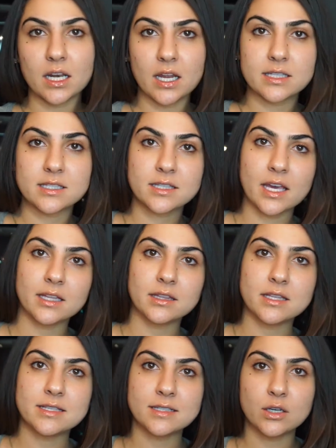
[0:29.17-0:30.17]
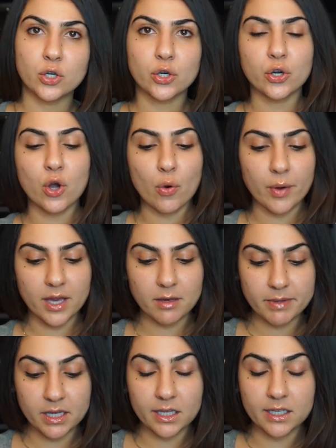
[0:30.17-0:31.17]
Let's get this look
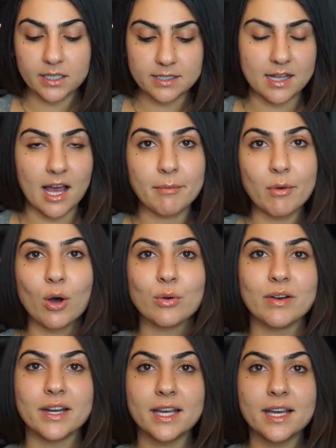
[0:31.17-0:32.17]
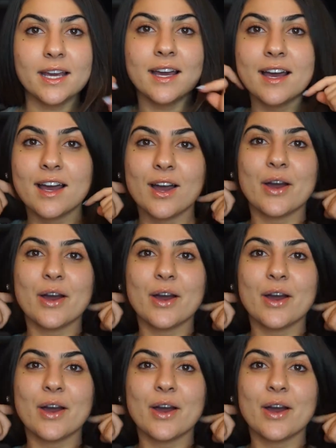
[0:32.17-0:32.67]
going because I'm already